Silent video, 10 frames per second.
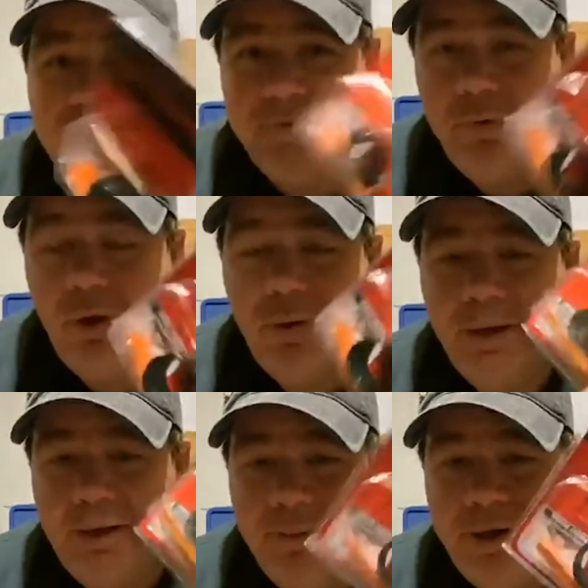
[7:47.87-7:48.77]
If you want
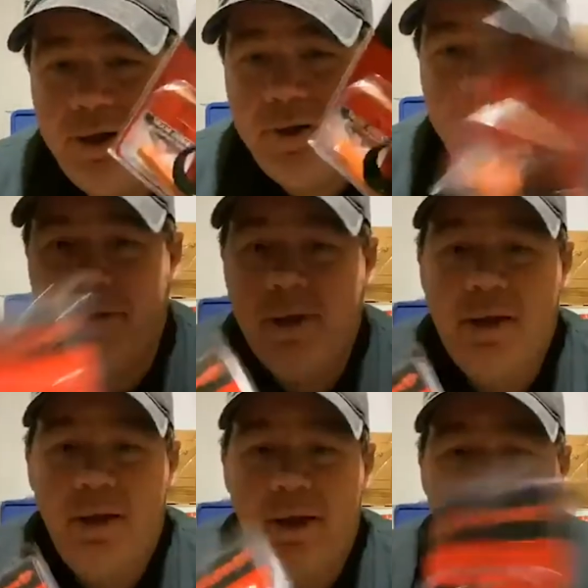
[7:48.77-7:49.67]
one, let me know,
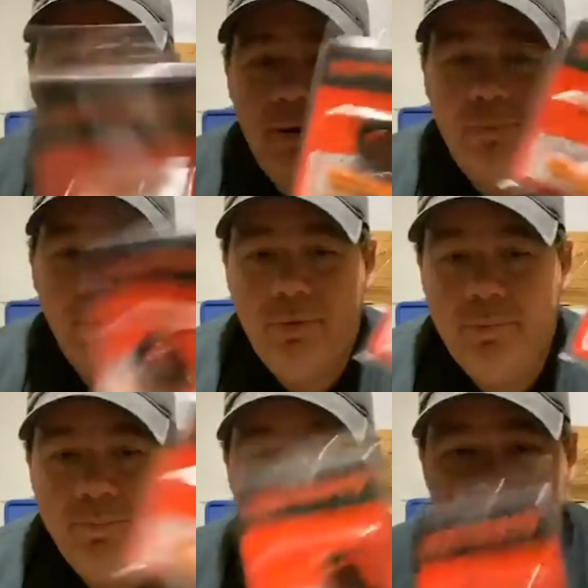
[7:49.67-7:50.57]
and we'll
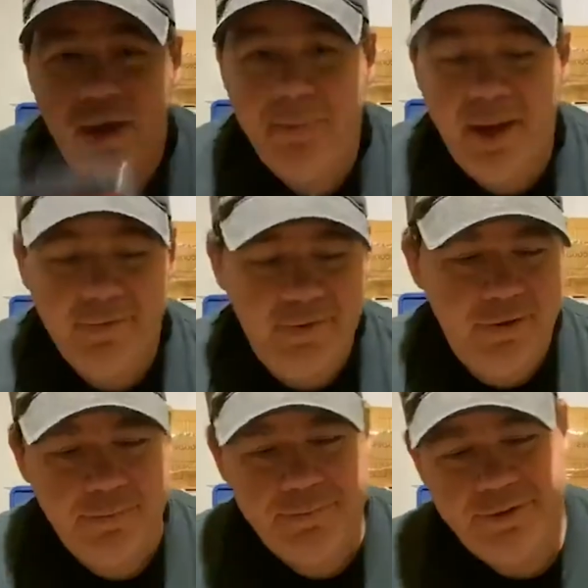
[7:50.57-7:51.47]
get them out to
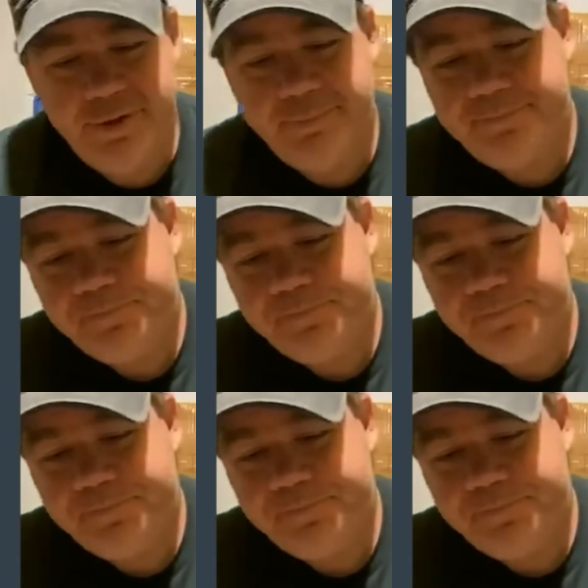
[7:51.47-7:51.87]
you. So,